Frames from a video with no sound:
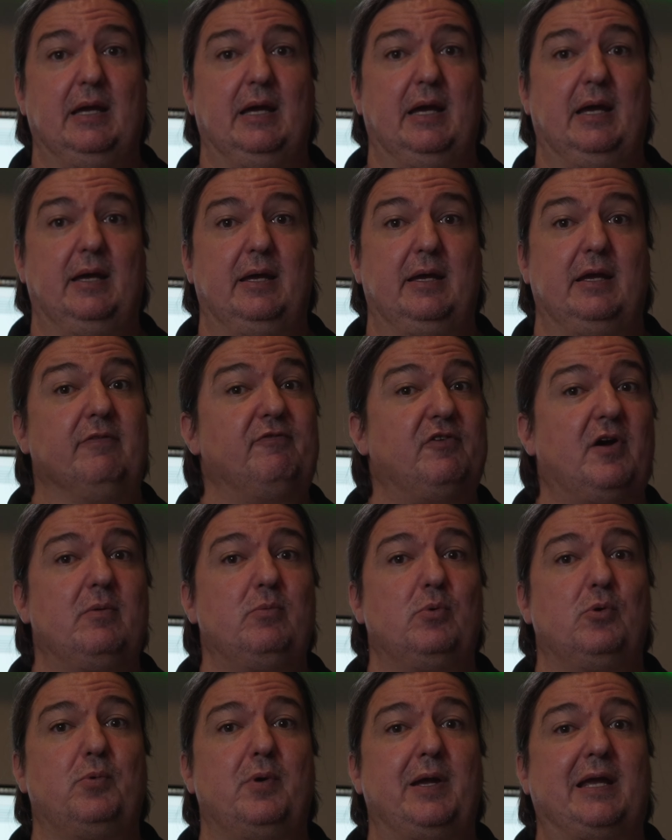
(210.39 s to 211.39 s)
If I
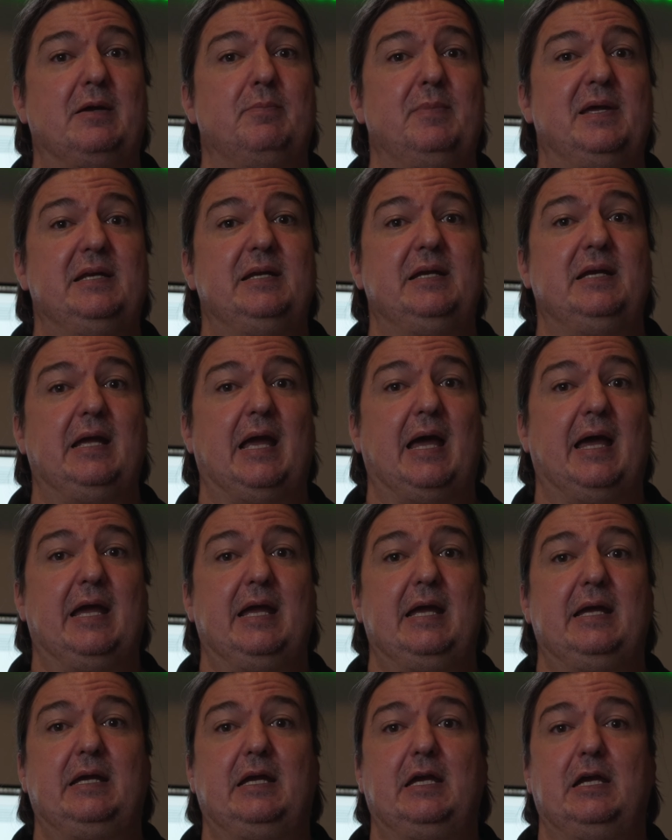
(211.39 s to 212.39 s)
were recommending
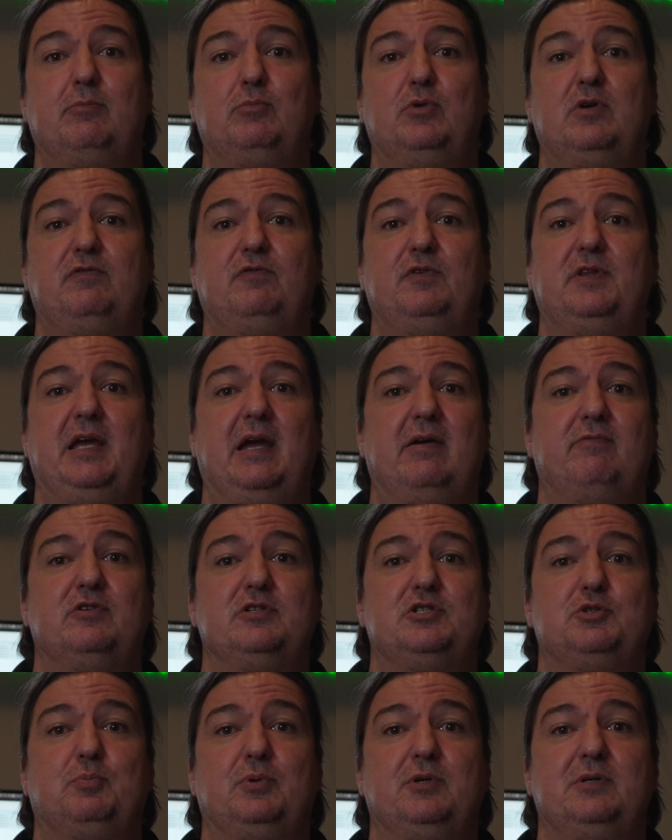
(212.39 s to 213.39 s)
a camera for the
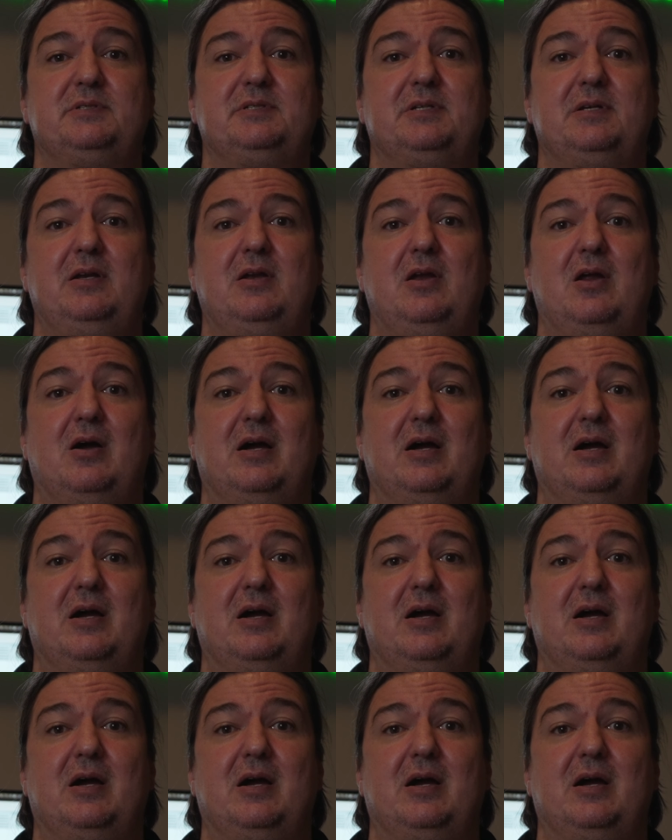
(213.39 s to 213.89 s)
average person,